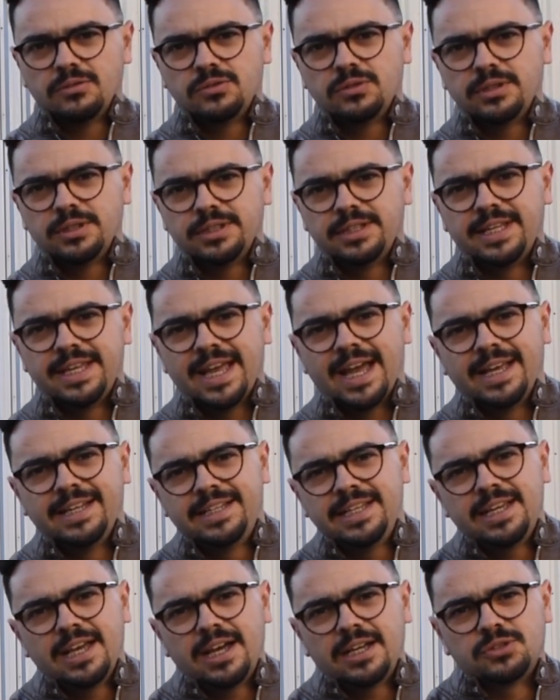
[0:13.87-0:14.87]

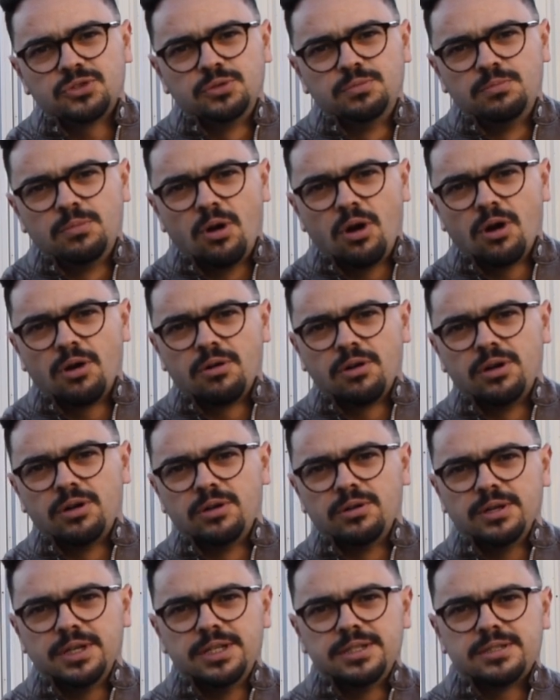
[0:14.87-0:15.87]
idea tomorrow
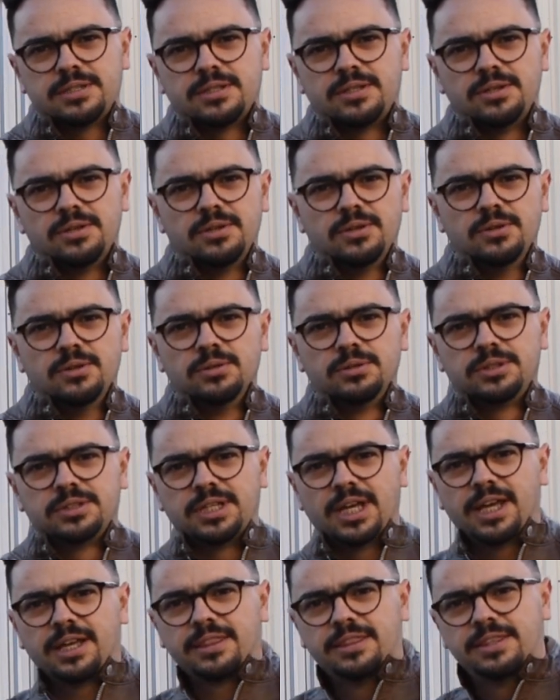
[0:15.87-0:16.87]
is to
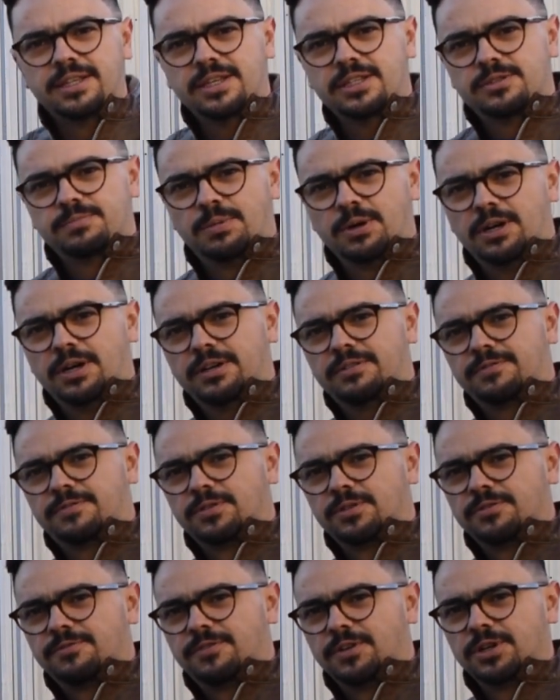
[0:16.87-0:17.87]
take this bird for
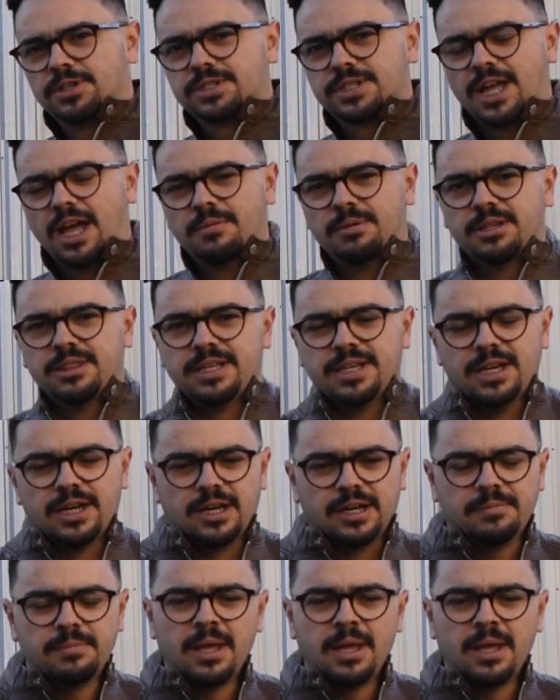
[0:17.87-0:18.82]
the first time in the air,